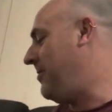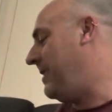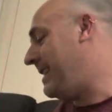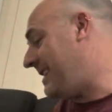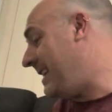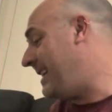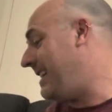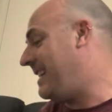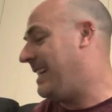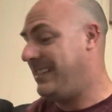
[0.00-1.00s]
last night
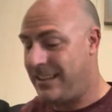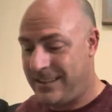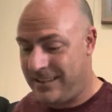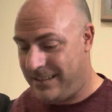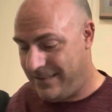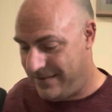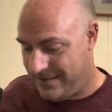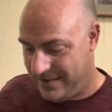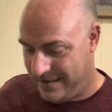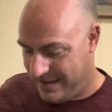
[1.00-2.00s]
I started
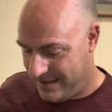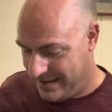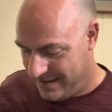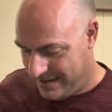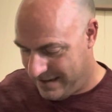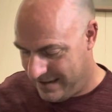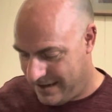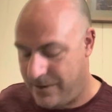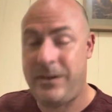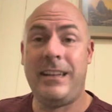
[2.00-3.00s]

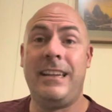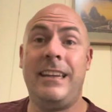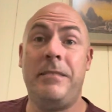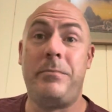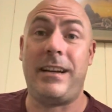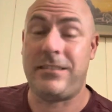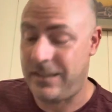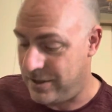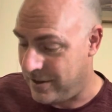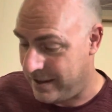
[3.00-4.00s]
doing the back
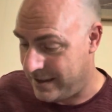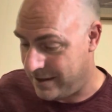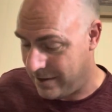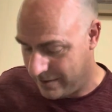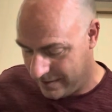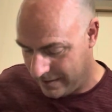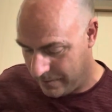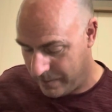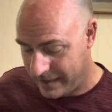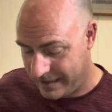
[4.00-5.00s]
stitching on it. So the
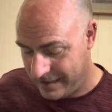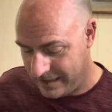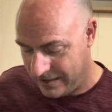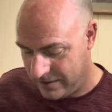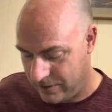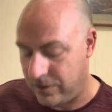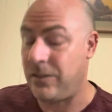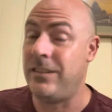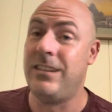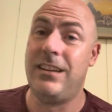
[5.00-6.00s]
back stitching is all
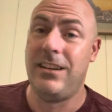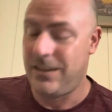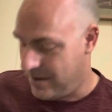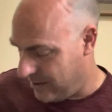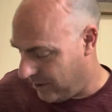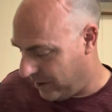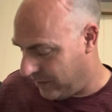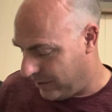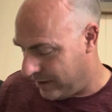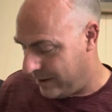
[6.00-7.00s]
done. All I've
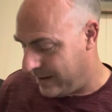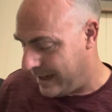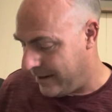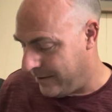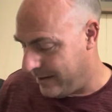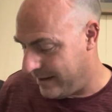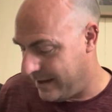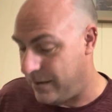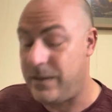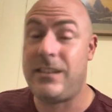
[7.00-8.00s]
got to do now
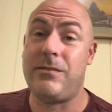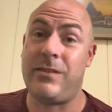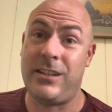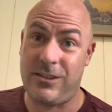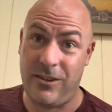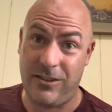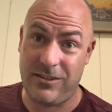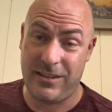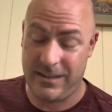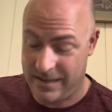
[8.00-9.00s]
is finish the French
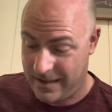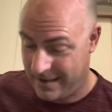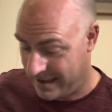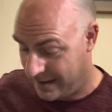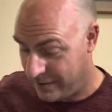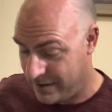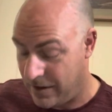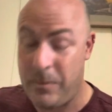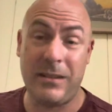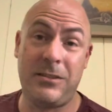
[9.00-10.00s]
knots. And I think I've still
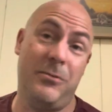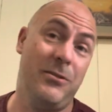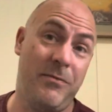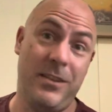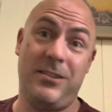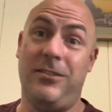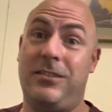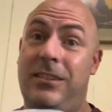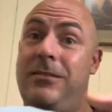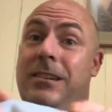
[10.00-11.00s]
got about 200 French knots
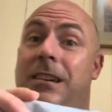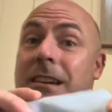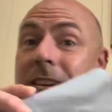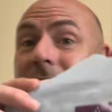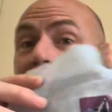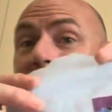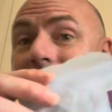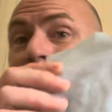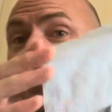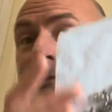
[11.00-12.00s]
to do.
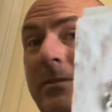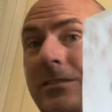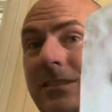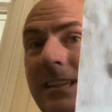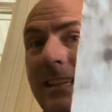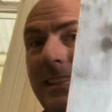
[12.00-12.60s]
But this is where I was looking at